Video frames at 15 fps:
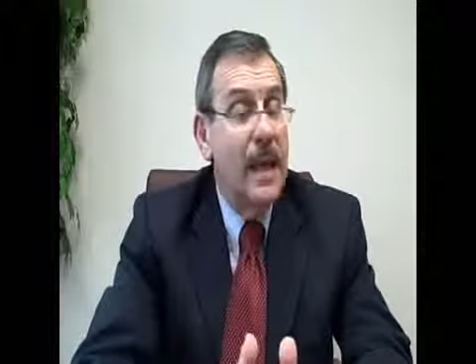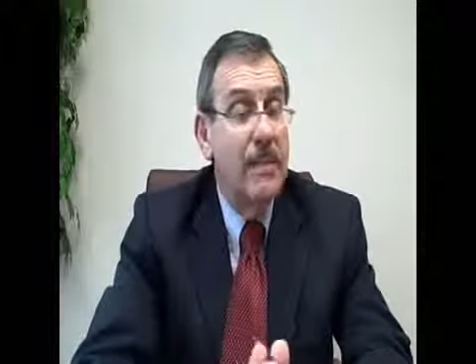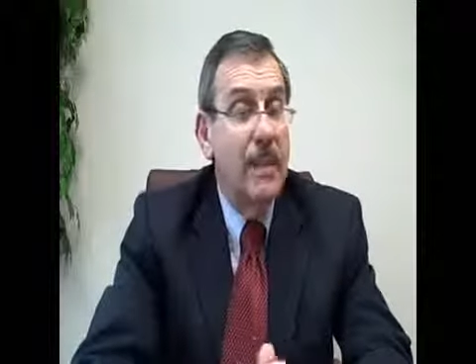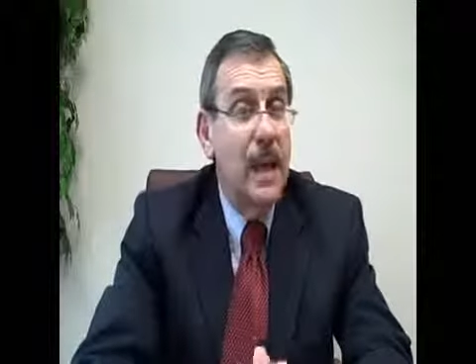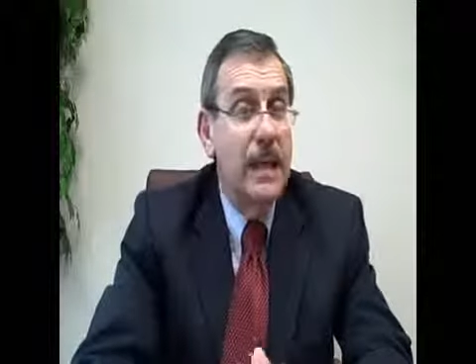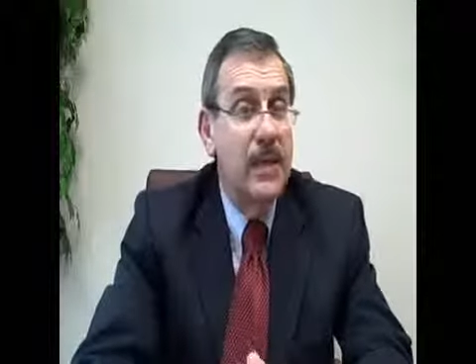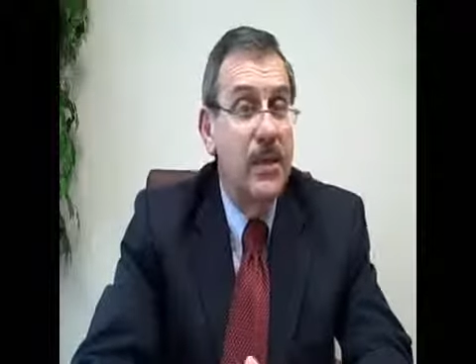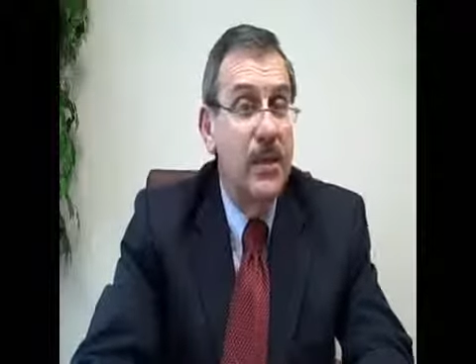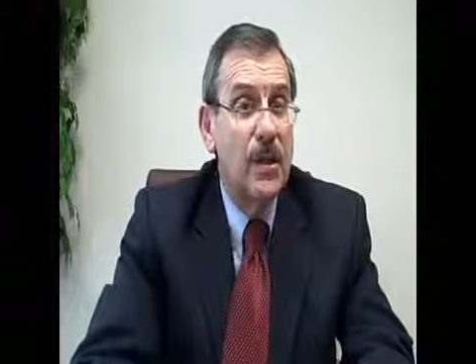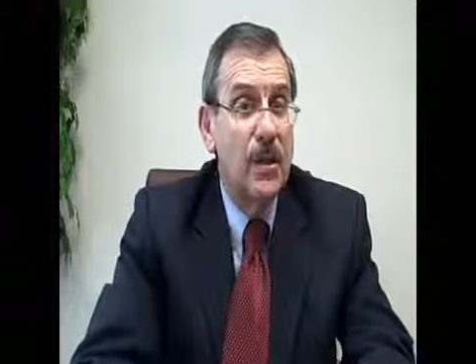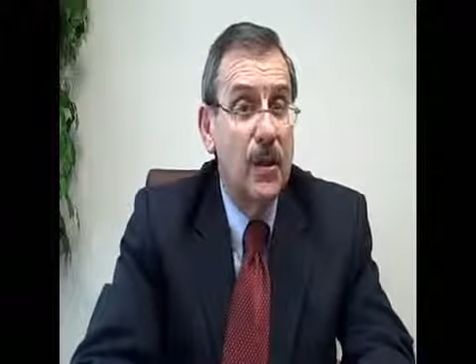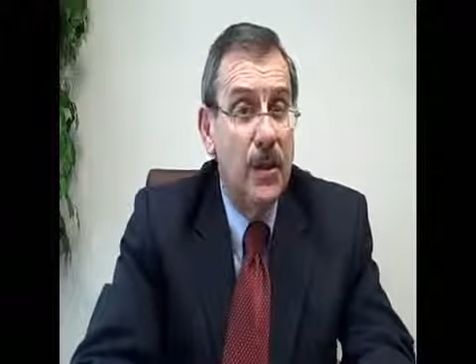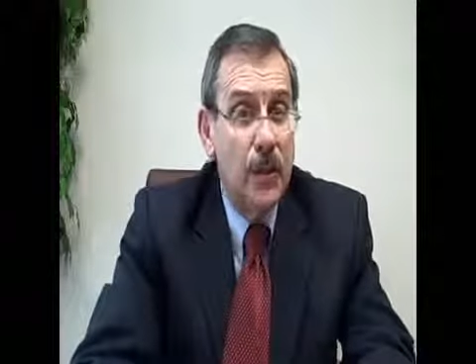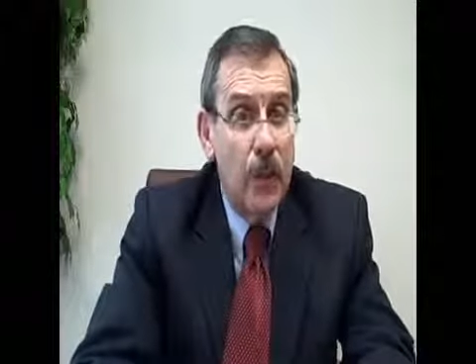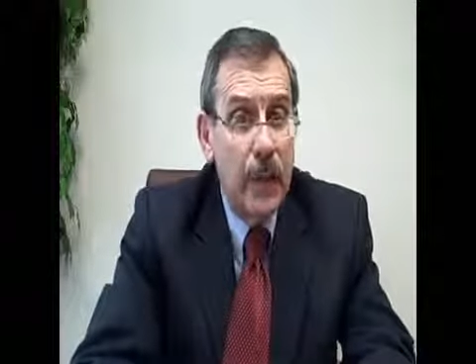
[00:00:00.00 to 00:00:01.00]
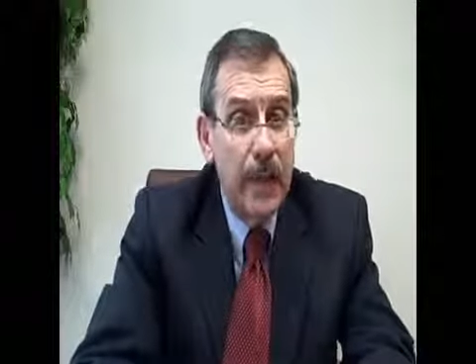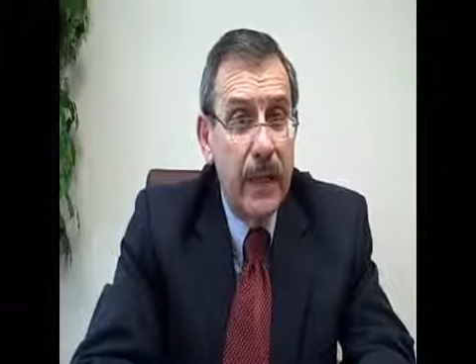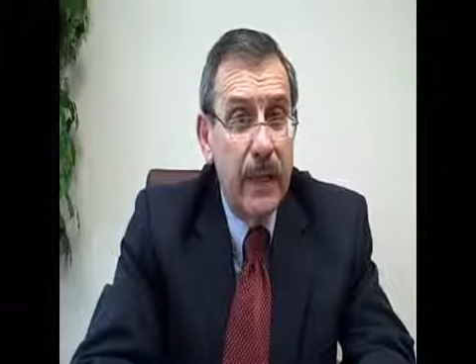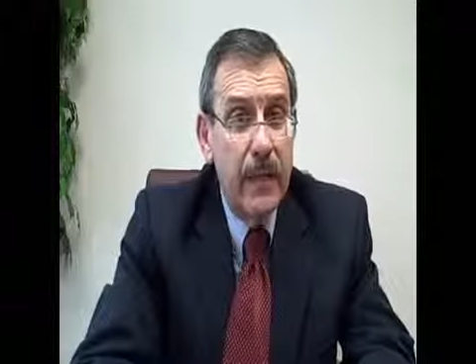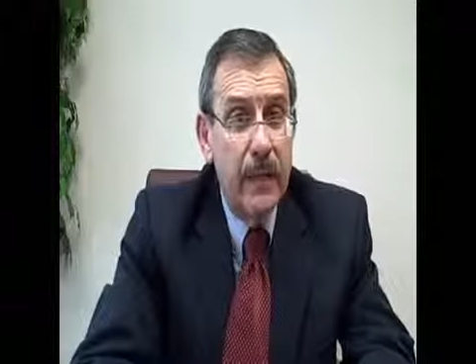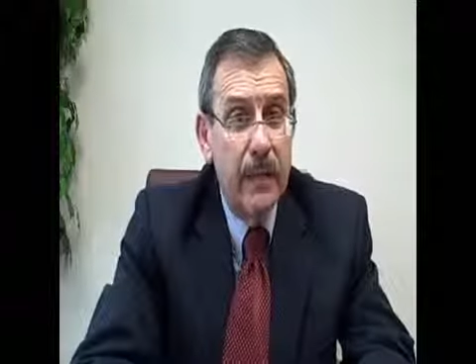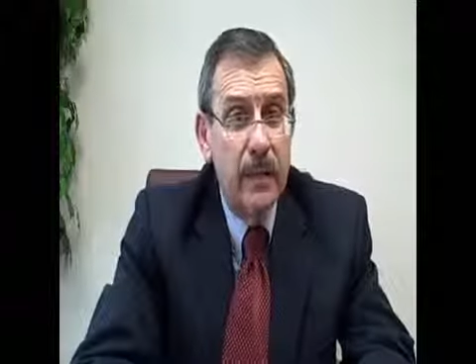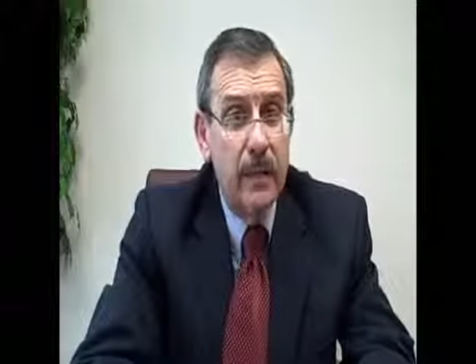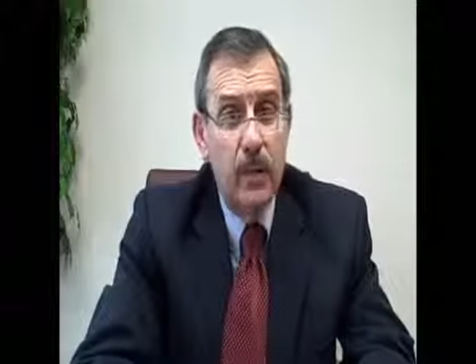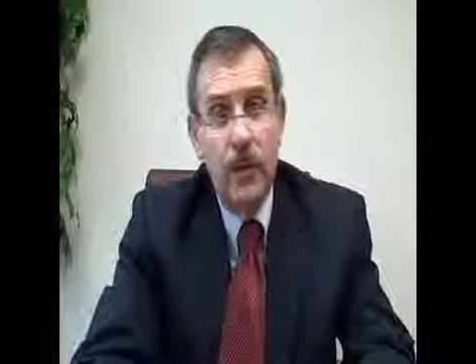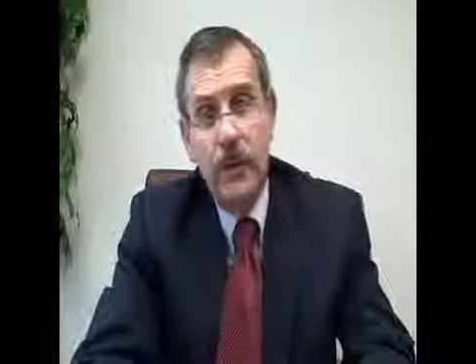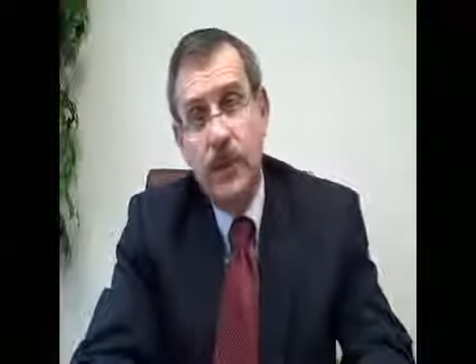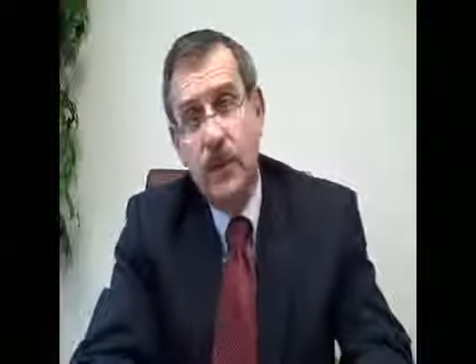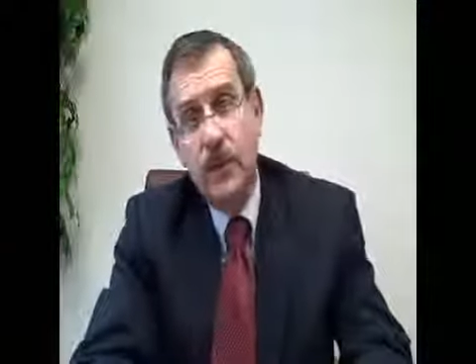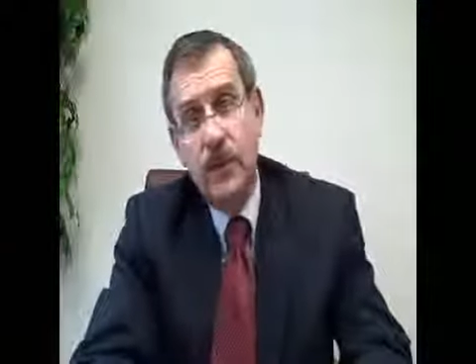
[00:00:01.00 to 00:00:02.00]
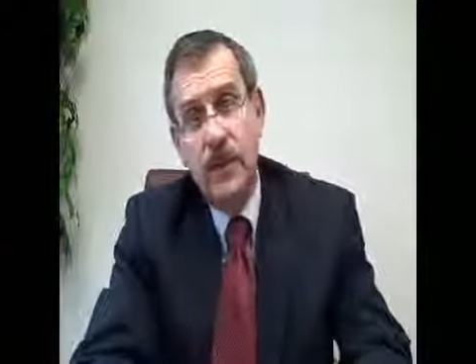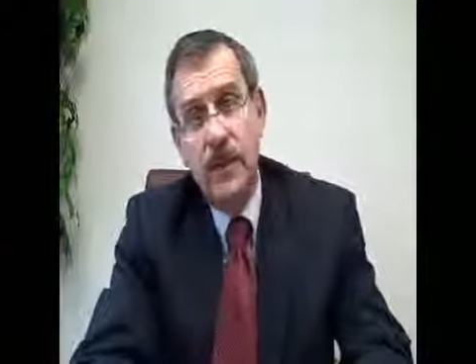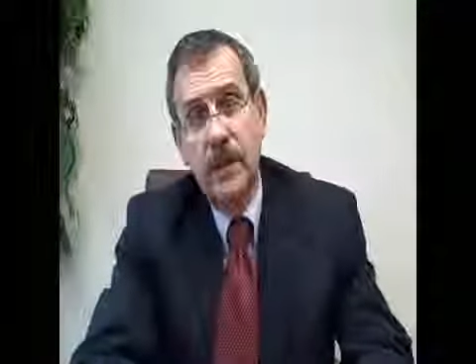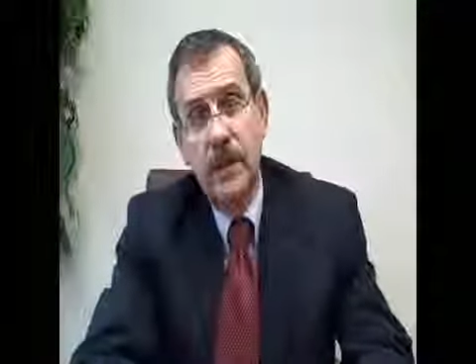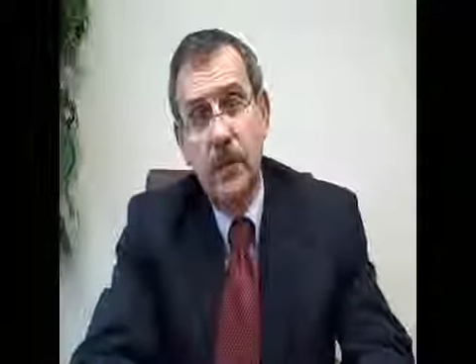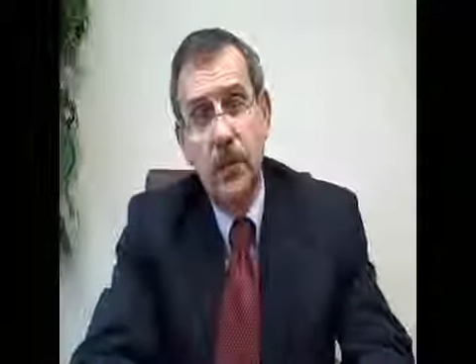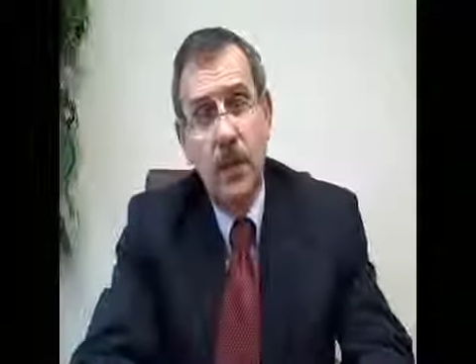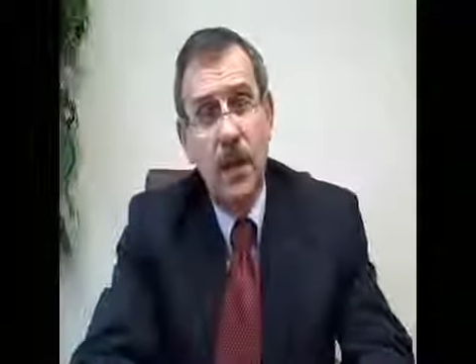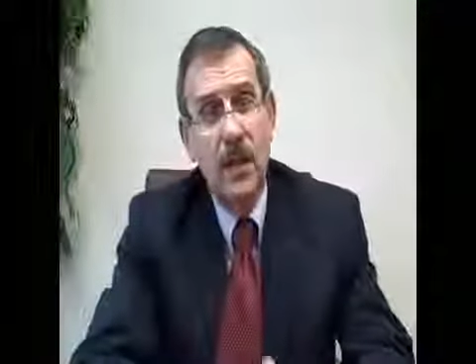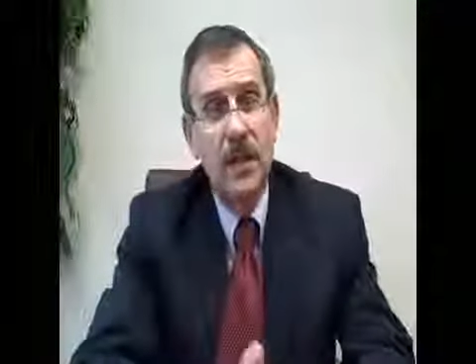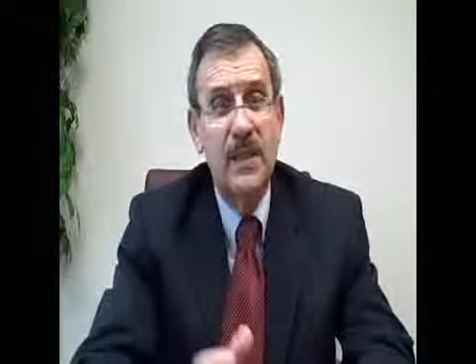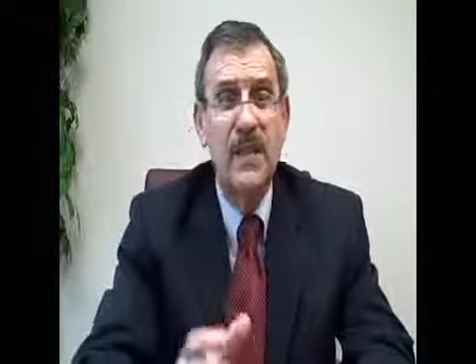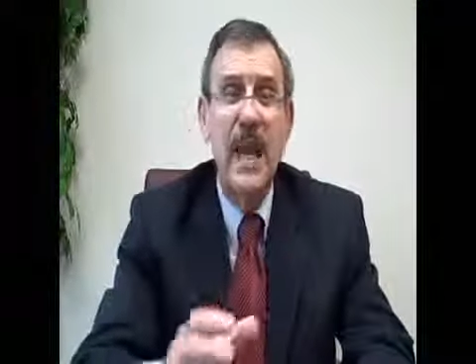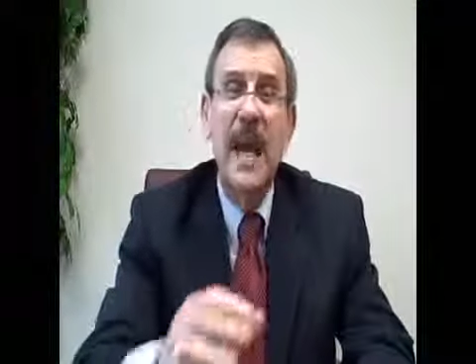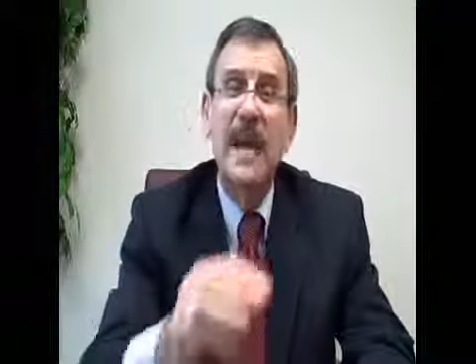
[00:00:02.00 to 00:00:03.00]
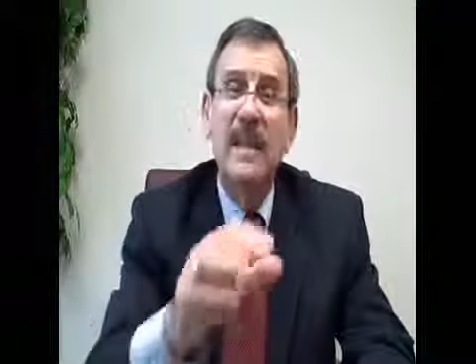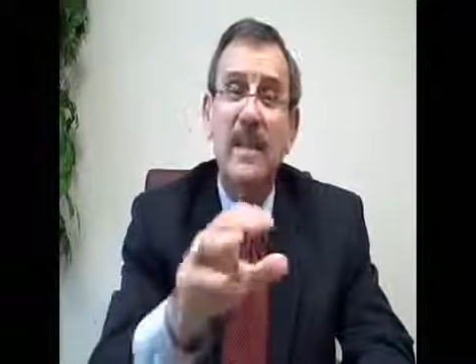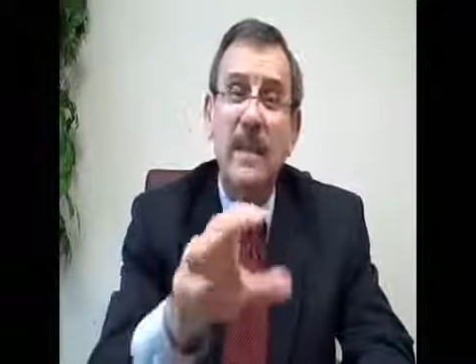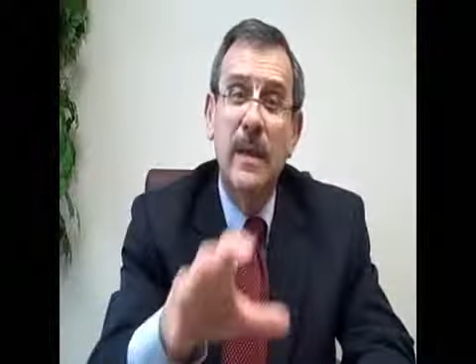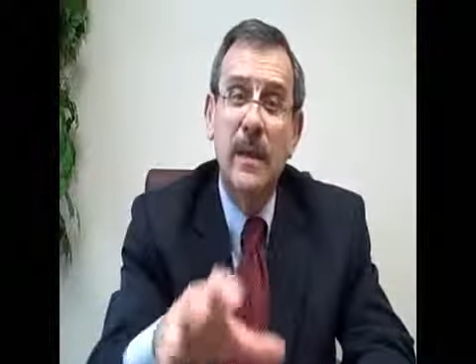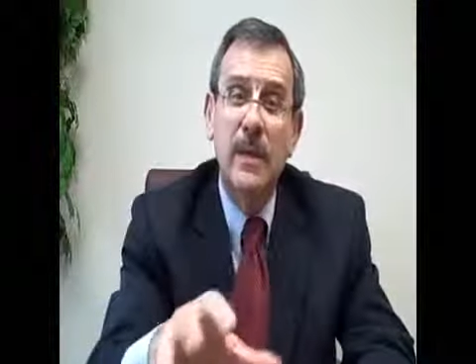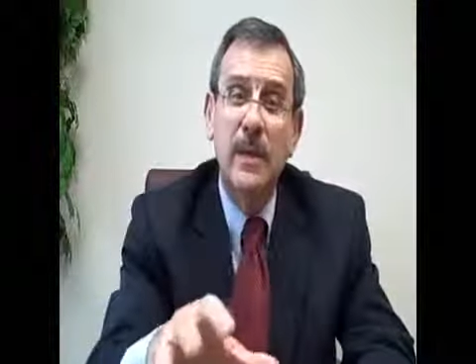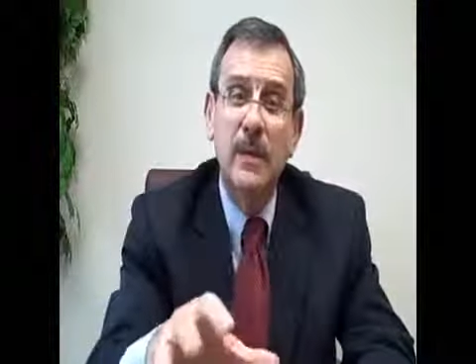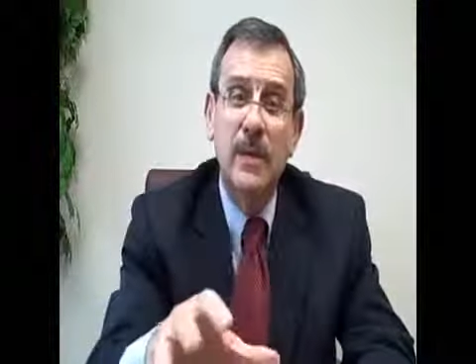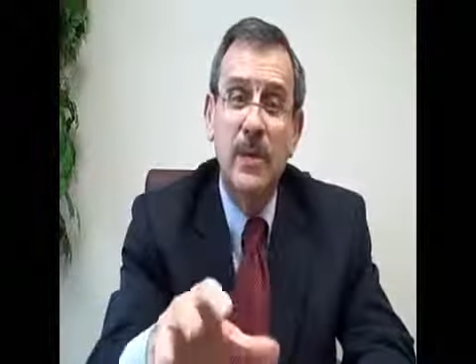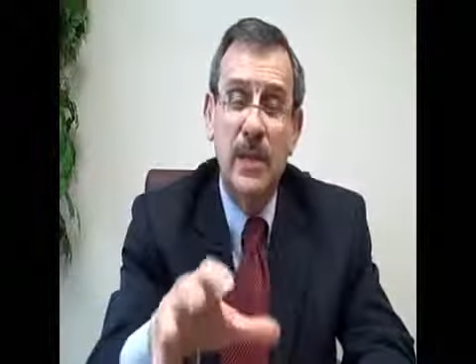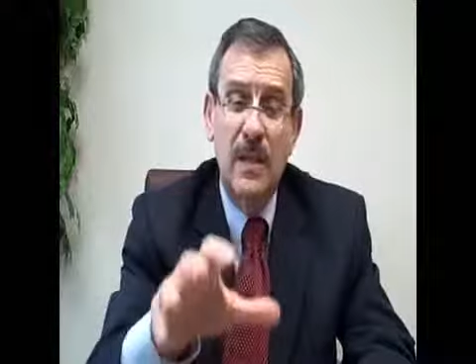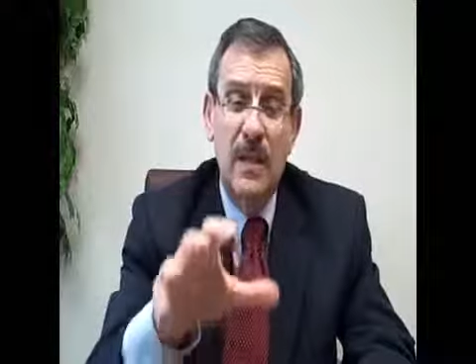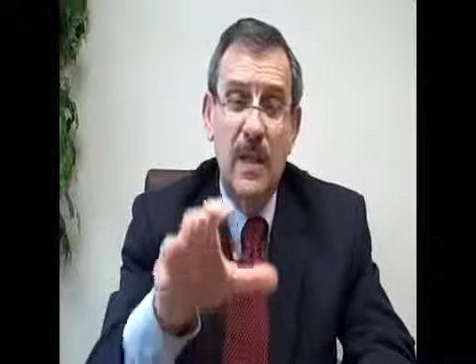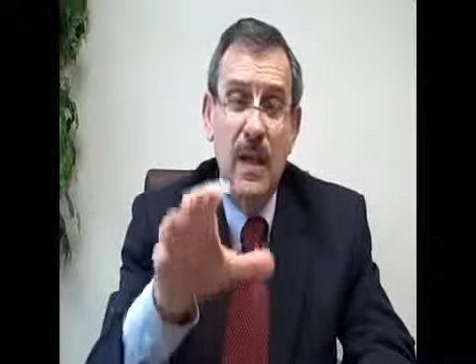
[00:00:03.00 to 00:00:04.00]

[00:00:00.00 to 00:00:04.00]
They might start drinking or using drugs, and those